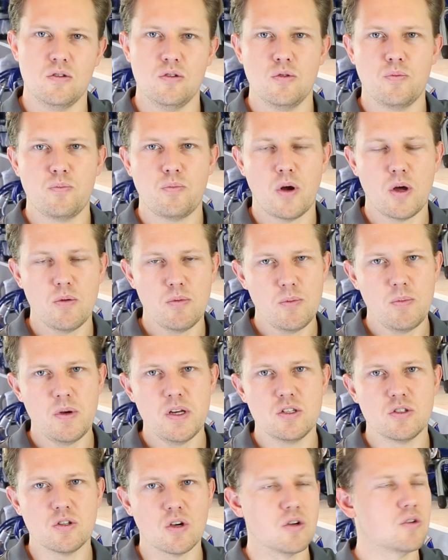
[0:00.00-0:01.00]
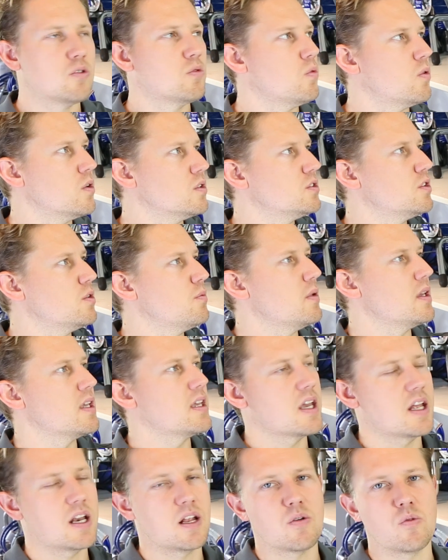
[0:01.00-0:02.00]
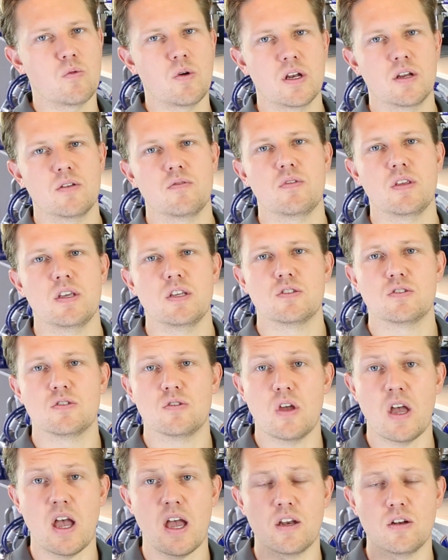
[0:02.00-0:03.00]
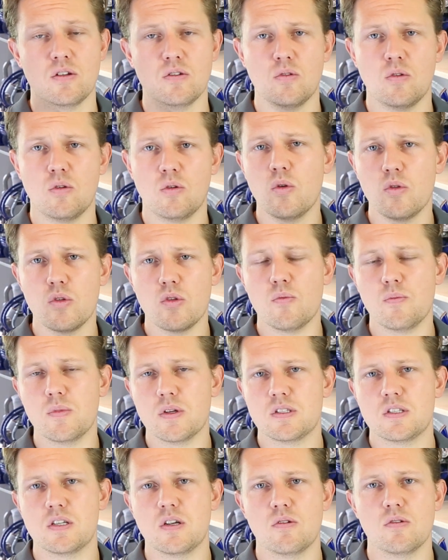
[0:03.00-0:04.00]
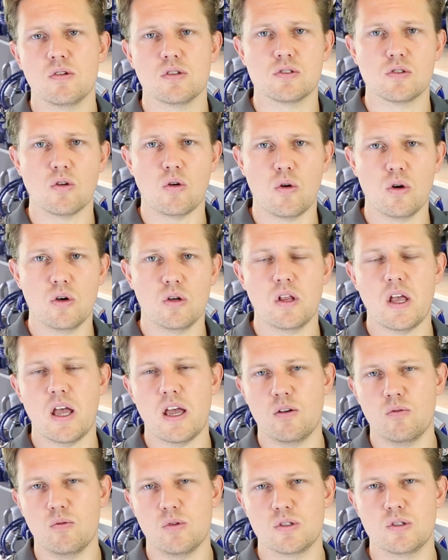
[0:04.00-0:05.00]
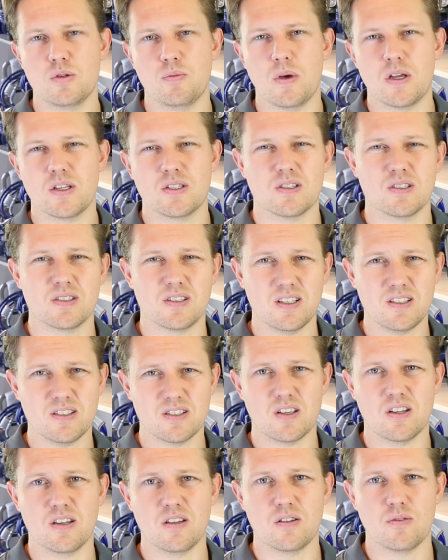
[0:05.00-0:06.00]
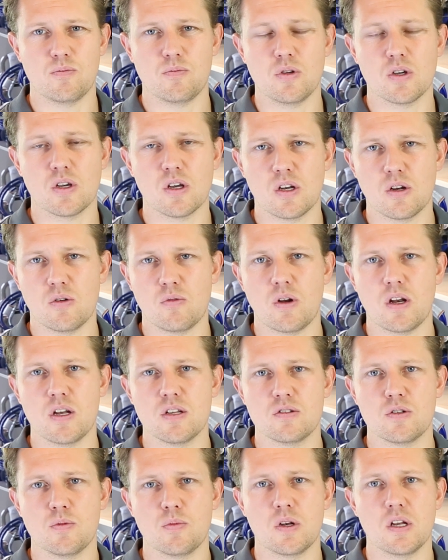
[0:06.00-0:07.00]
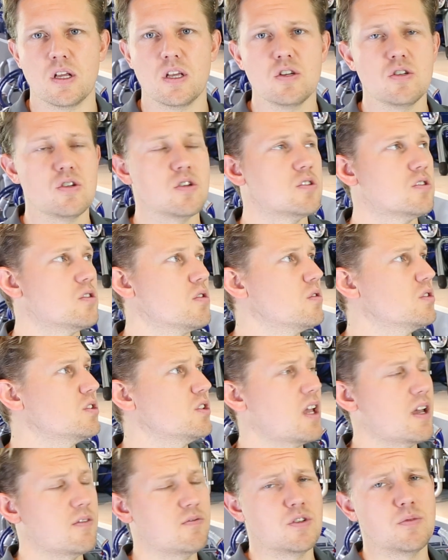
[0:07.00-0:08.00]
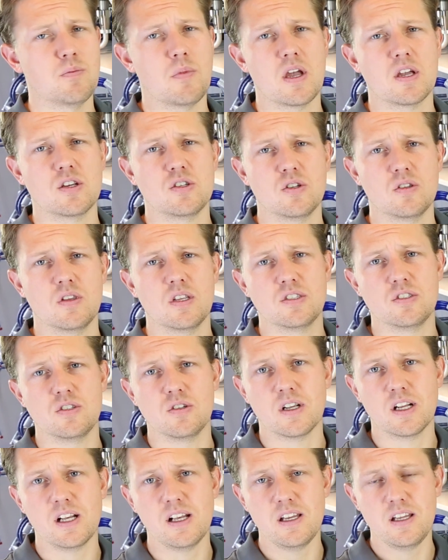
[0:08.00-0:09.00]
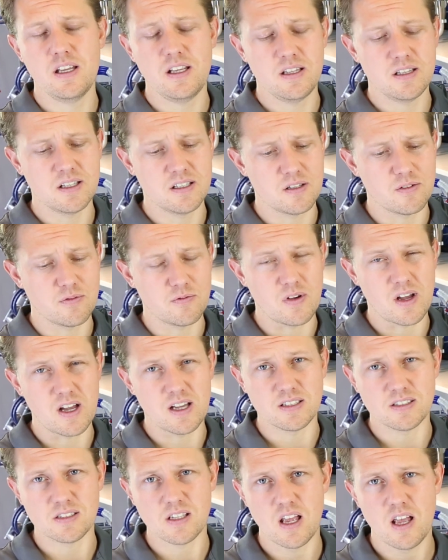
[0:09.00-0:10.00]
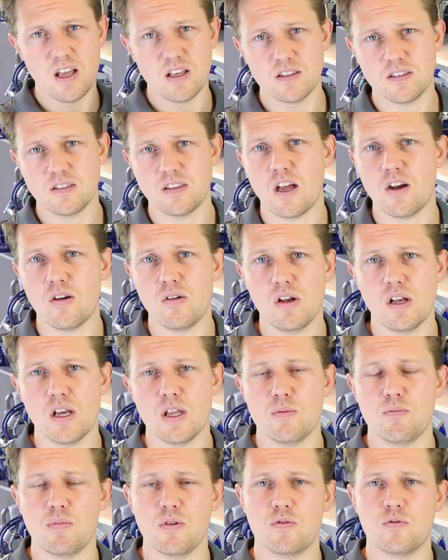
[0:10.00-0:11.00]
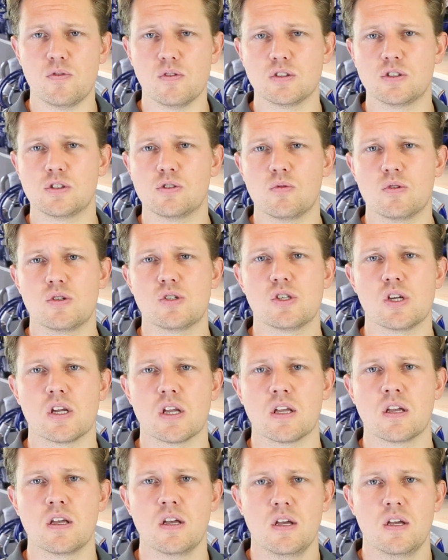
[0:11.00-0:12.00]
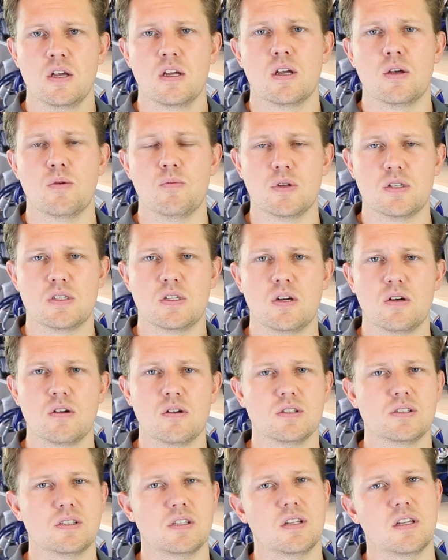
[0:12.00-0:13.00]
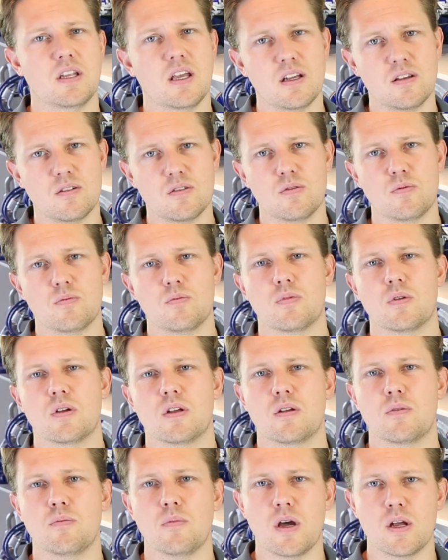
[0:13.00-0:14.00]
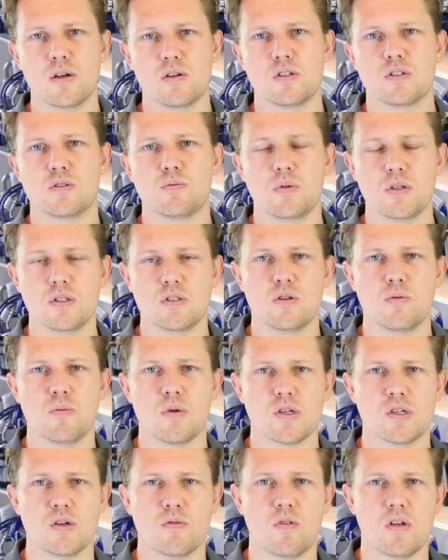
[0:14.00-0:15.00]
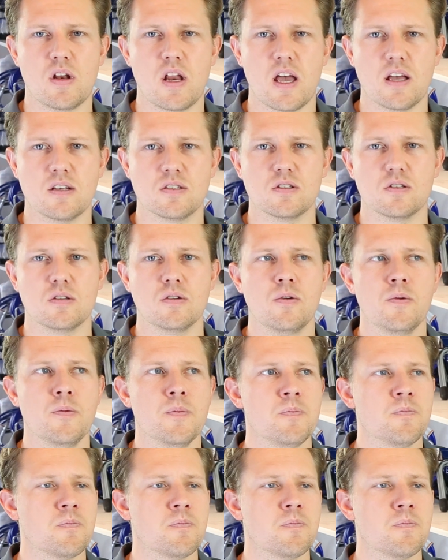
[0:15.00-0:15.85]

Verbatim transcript: you probably don't want to be getting one of these to handle all the materials, oil and water-based, because that's you're gonna run into a bit of issues. You also have to make sure that you clean the device thoroughly before switching materials, and that might just be too much of a hassle.